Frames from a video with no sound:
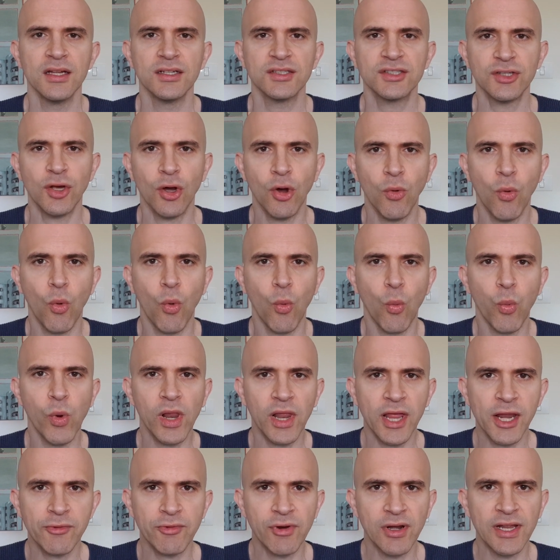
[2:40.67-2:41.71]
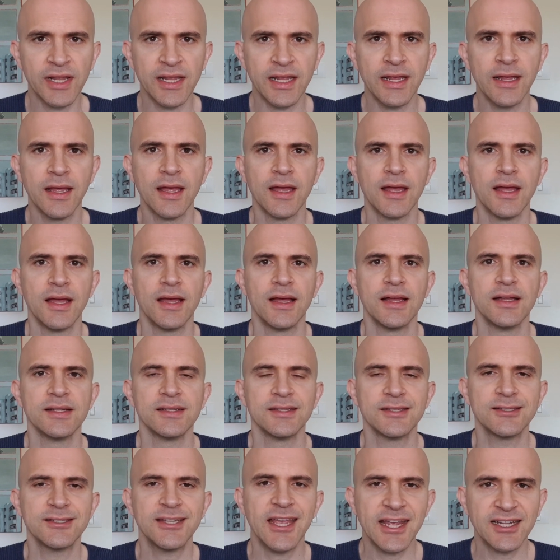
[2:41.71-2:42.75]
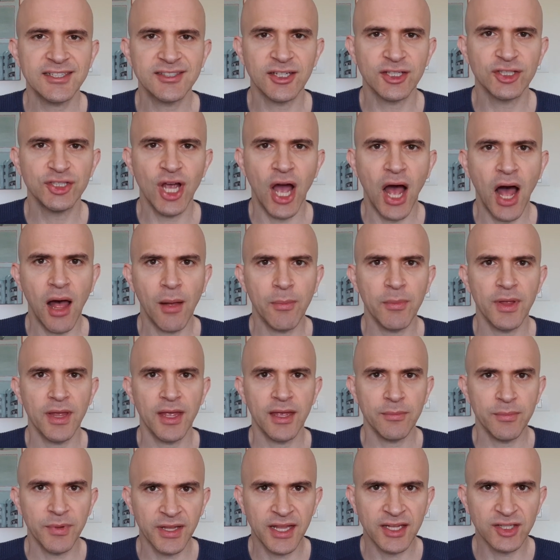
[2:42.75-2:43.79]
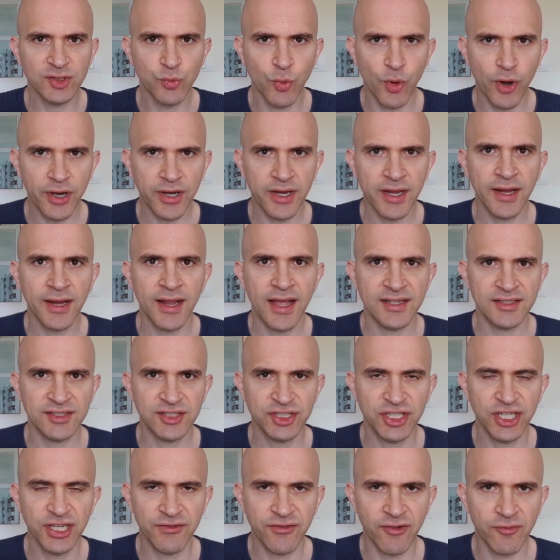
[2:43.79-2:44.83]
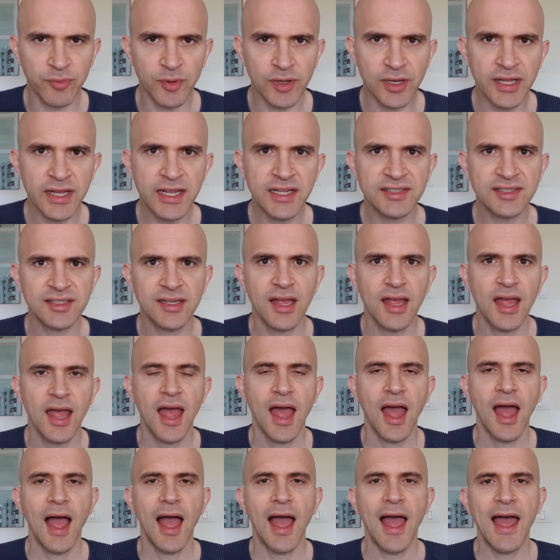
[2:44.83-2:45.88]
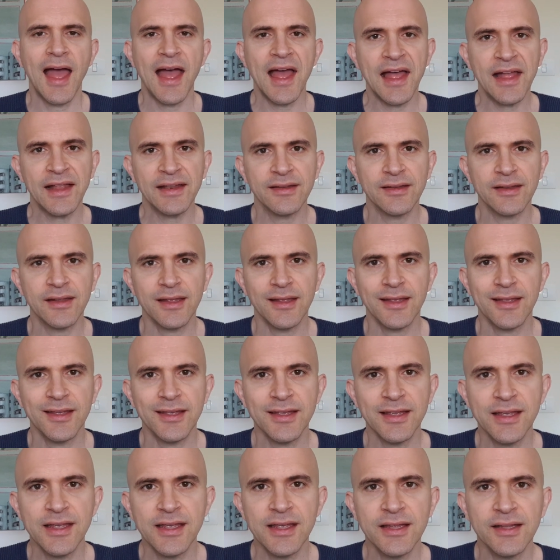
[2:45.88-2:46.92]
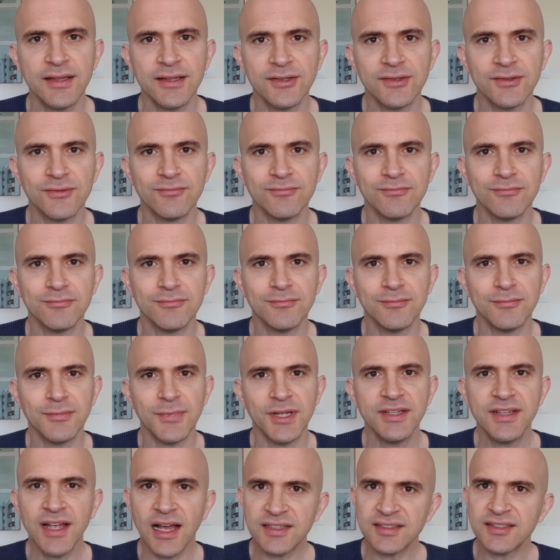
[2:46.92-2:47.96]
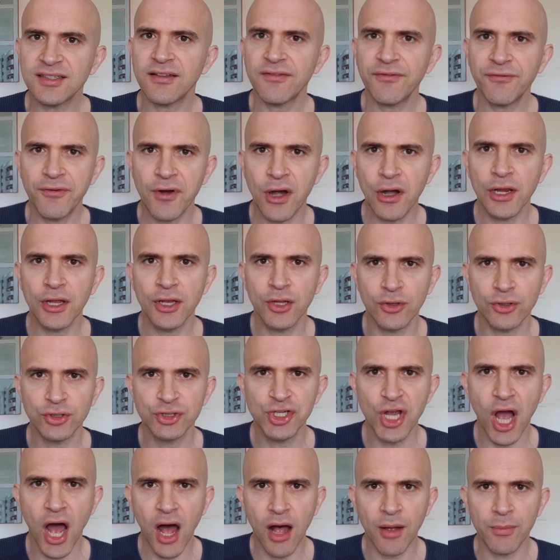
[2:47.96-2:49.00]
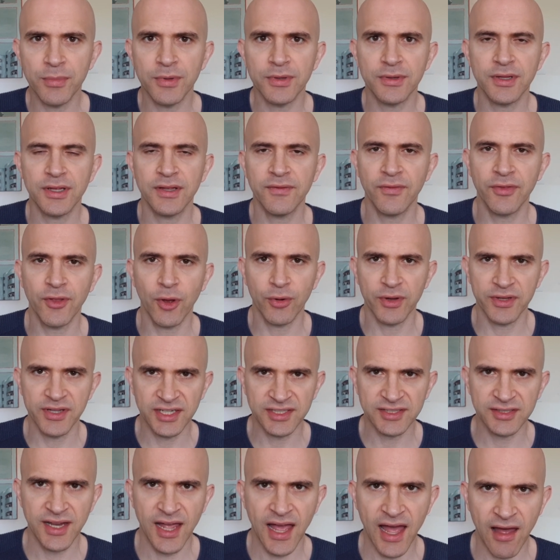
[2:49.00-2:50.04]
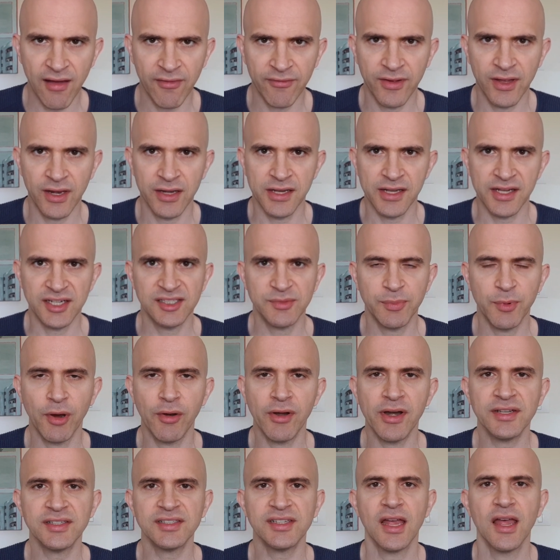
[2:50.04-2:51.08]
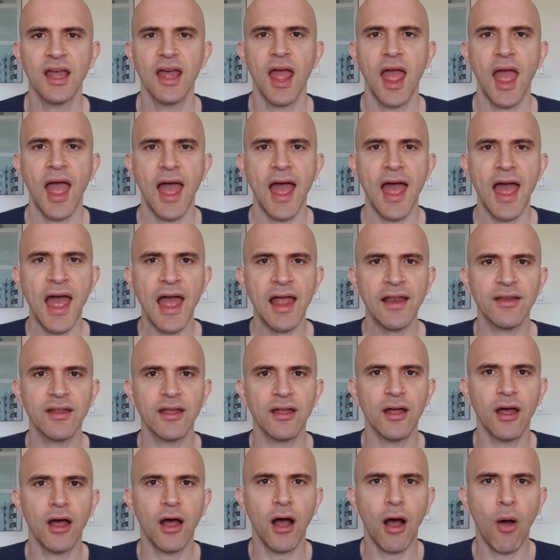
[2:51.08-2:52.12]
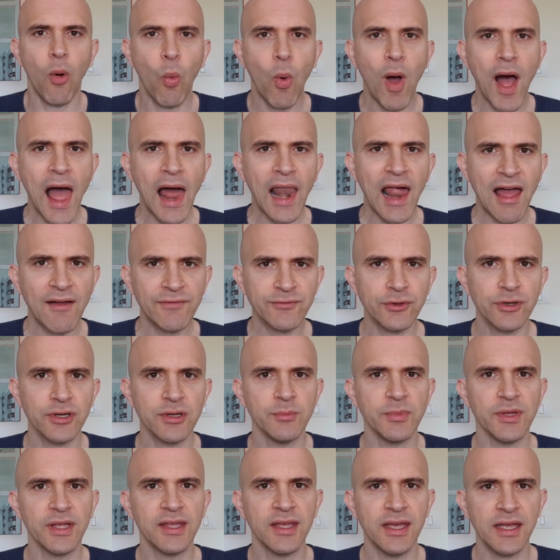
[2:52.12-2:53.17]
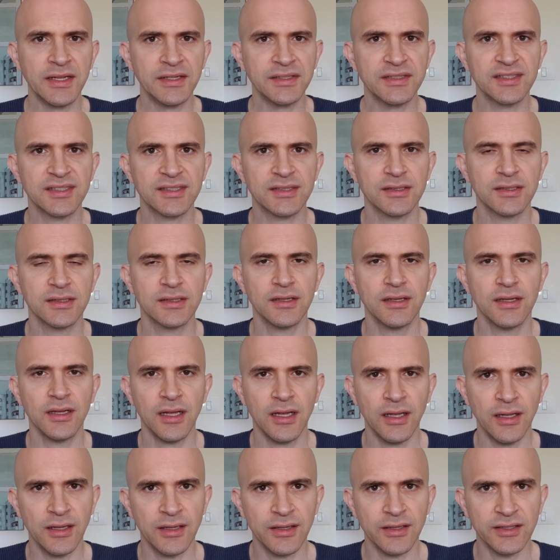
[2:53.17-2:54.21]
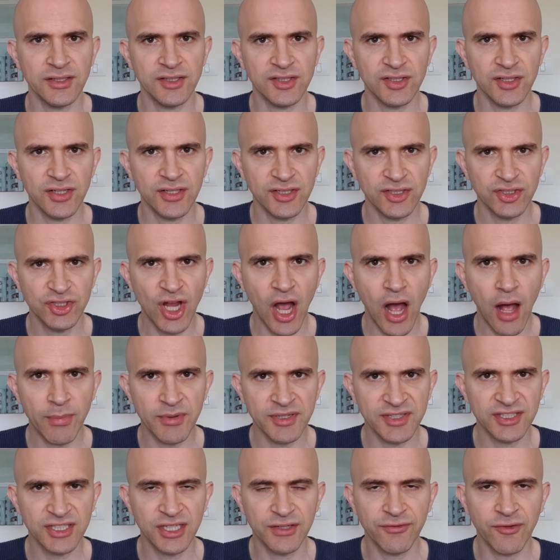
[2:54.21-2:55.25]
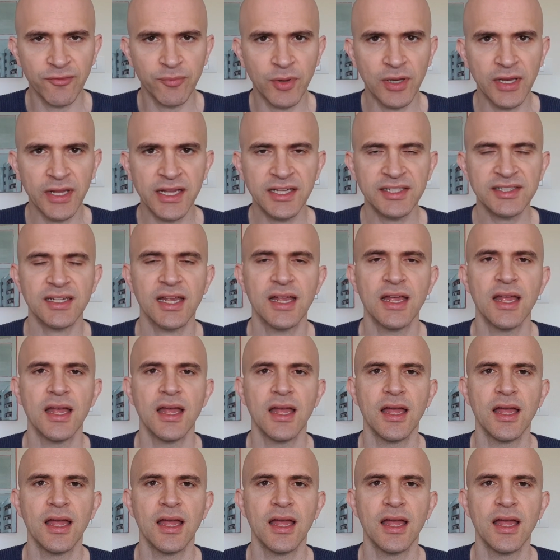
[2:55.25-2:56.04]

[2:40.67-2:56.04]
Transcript: So Will Henry Lee takes the job and begins working as chief of police, and he does a fairly good job, even though he doesn't have any experience. And a while after he begins his job as chief of police,